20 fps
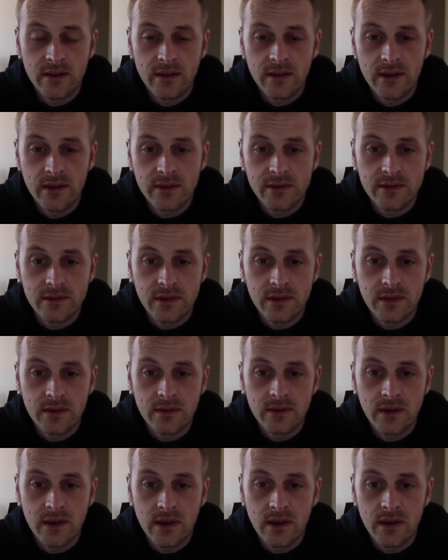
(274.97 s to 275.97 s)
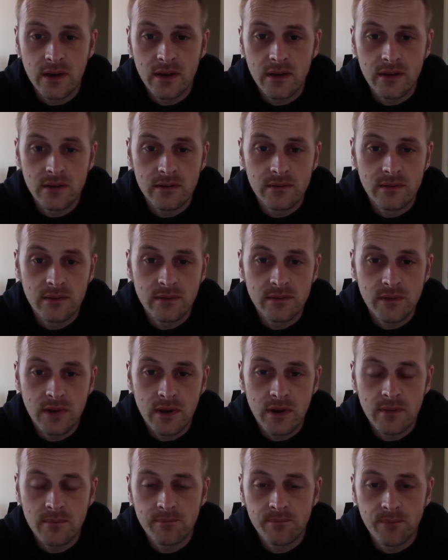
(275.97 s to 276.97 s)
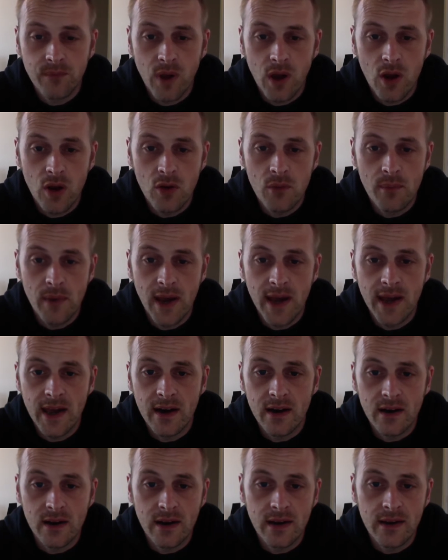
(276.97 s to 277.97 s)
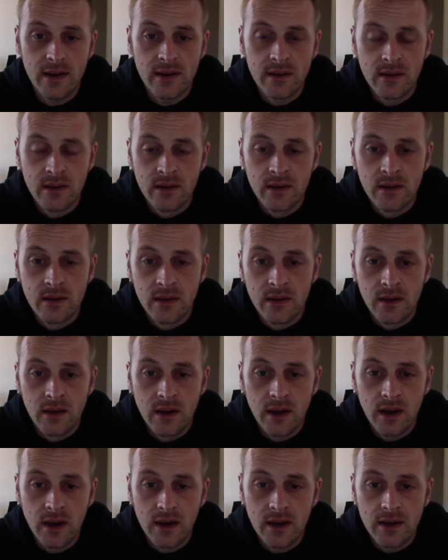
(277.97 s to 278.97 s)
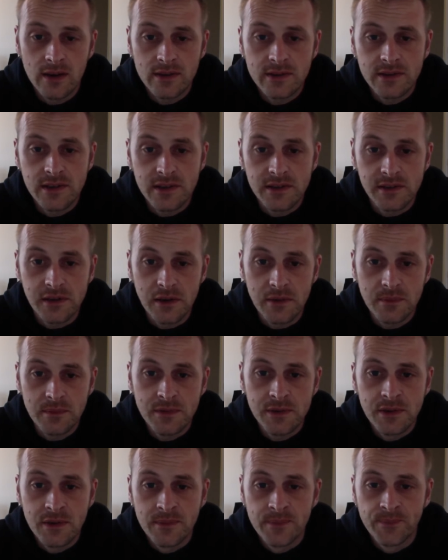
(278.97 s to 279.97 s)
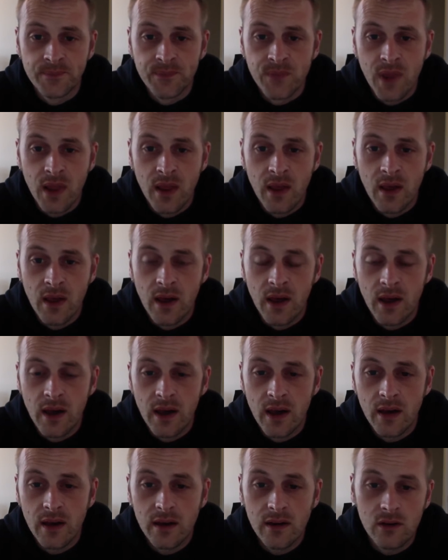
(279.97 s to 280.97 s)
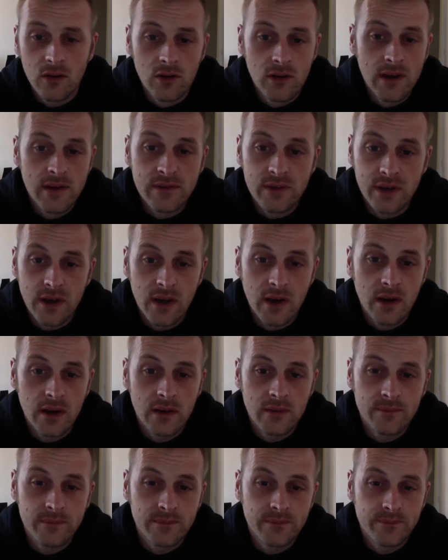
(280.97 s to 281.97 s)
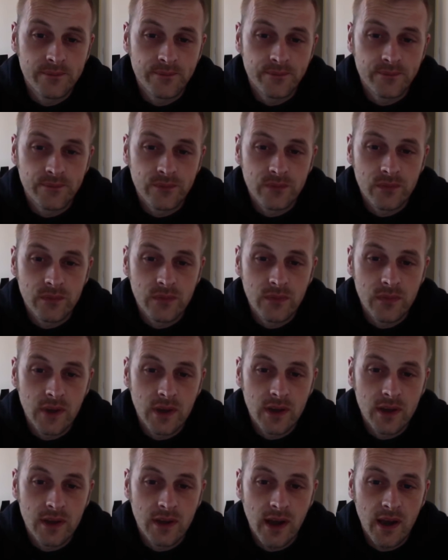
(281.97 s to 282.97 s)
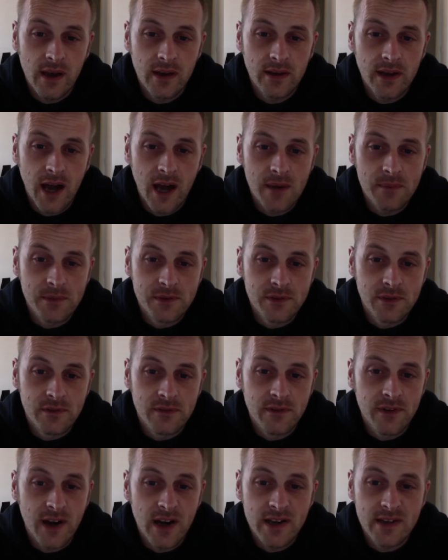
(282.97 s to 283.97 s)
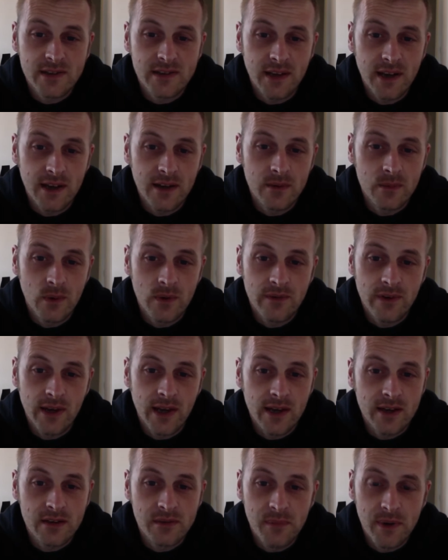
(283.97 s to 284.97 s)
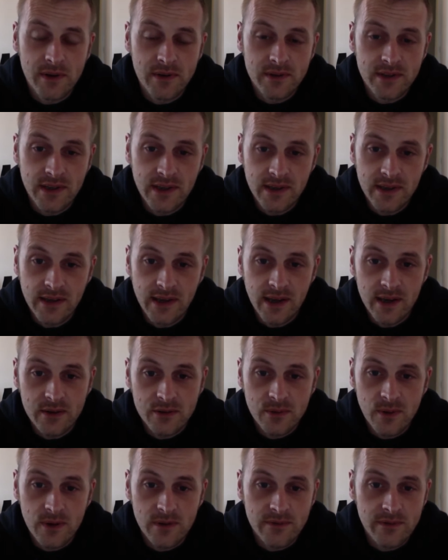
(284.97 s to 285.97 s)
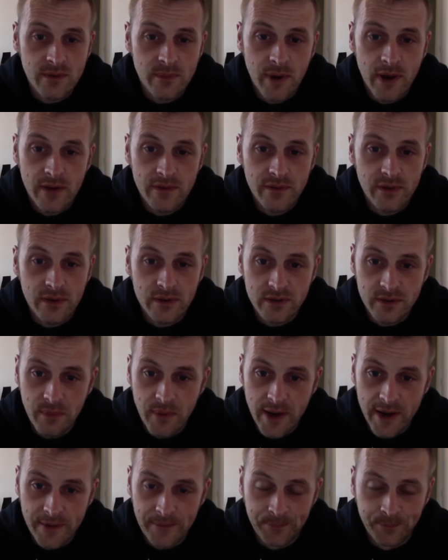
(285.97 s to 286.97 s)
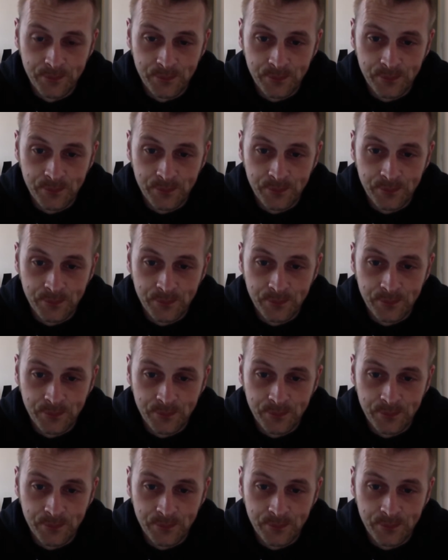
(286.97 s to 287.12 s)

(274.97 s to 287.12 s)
into the home AI systems. Or even you can get an Amazon Fire Stick with Alexa built in it now as well for about £40.